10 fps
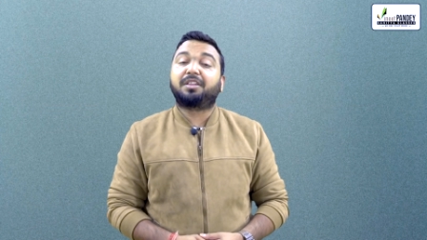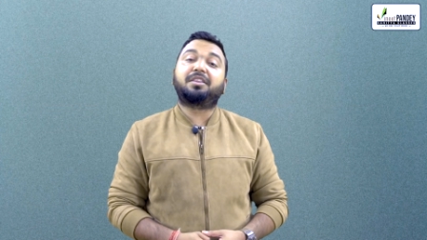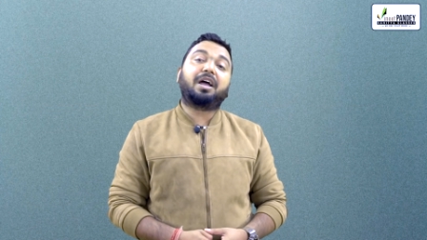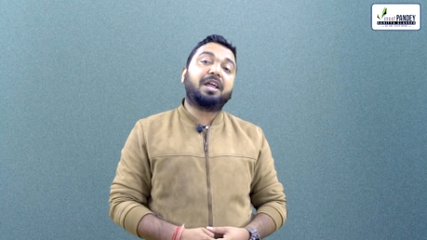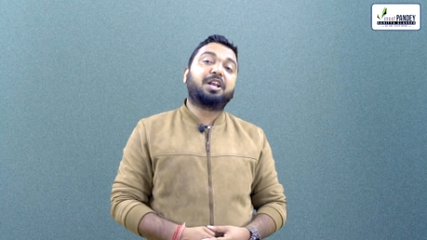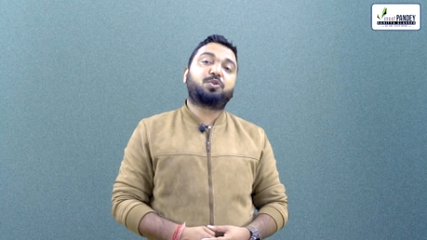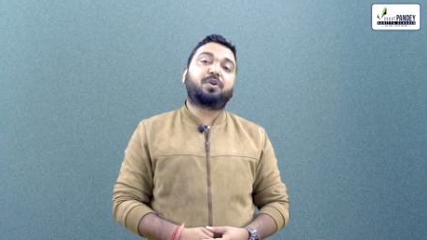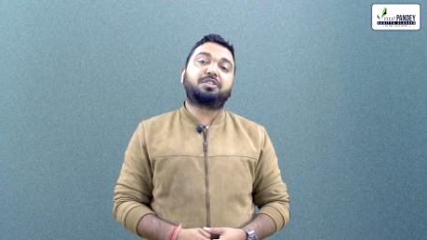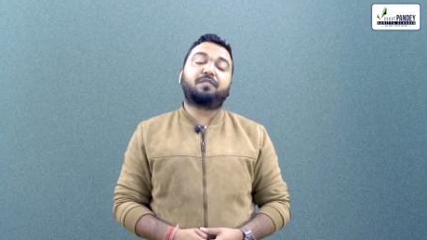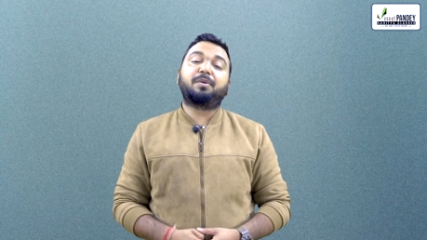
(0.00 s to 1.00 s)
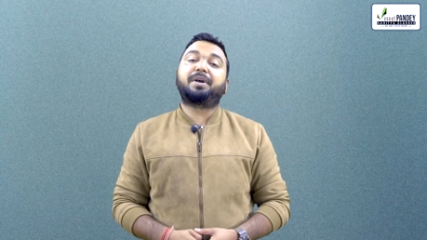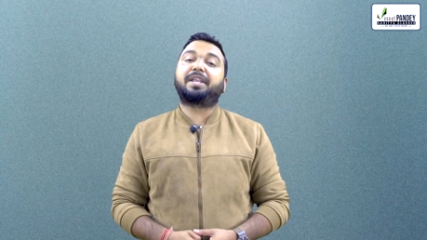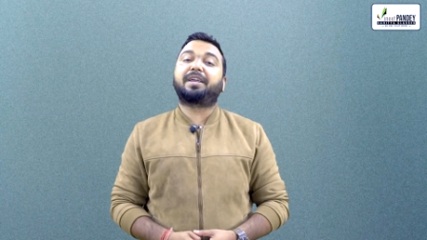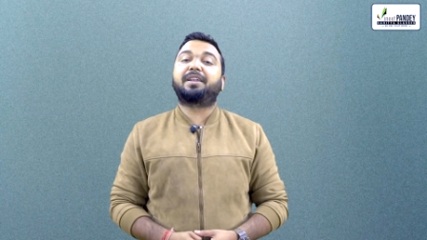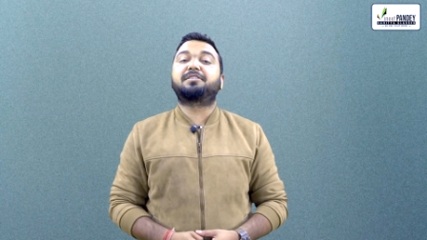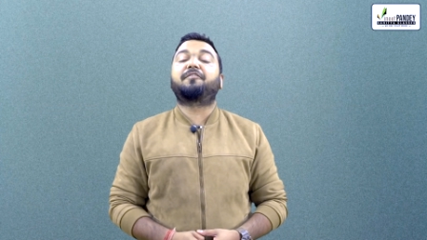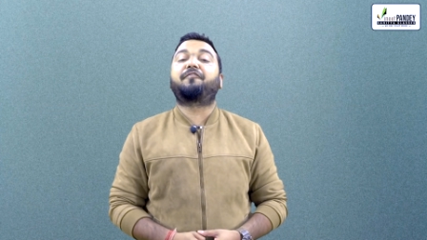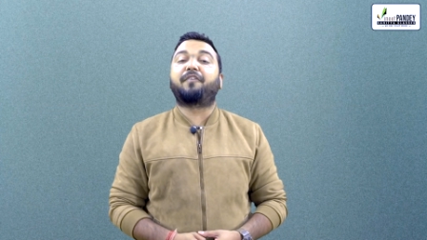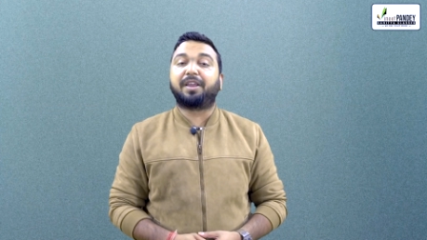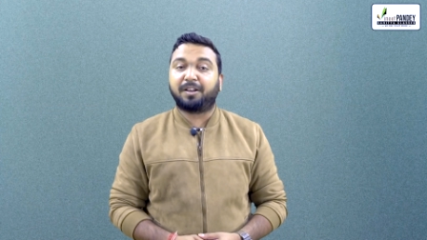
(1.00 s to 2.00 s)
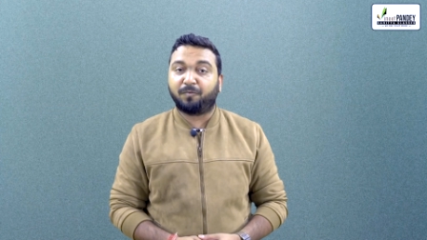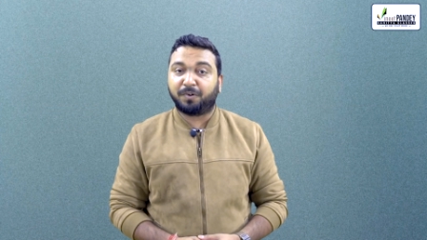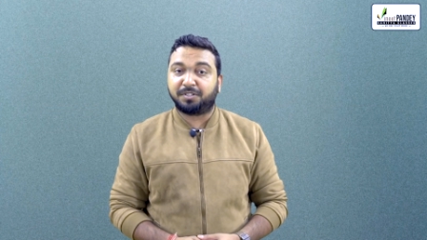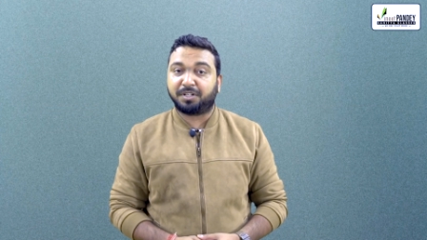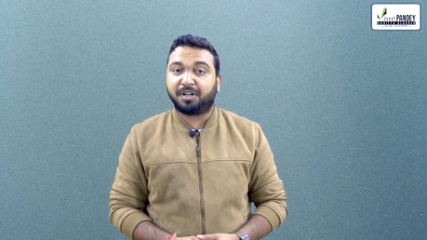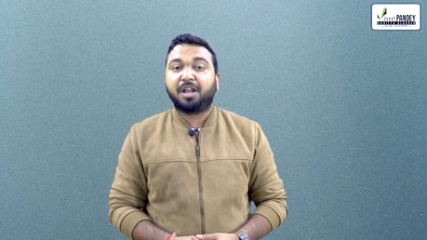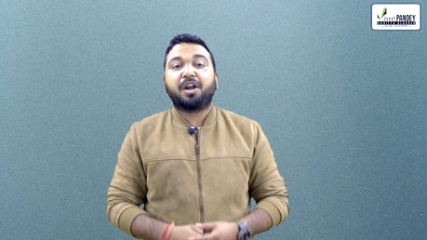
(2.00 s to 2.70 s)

the English version will be taken as the final version.